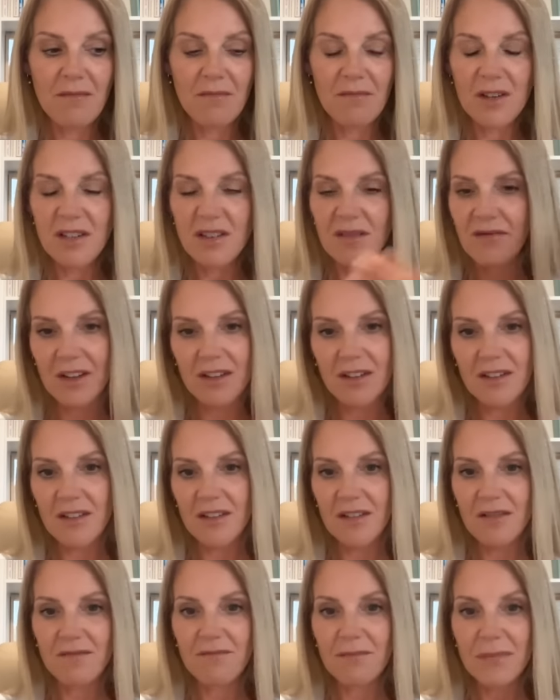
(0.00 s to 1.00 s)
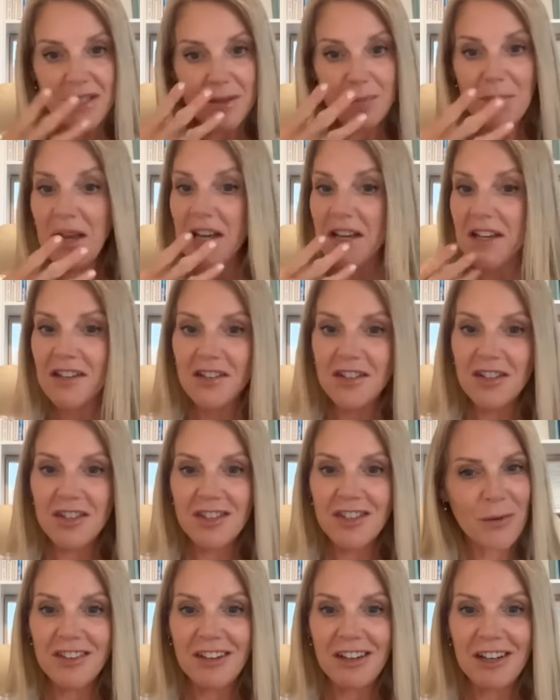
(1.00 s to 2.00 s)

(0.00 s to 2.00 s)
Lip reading: which affected my speech.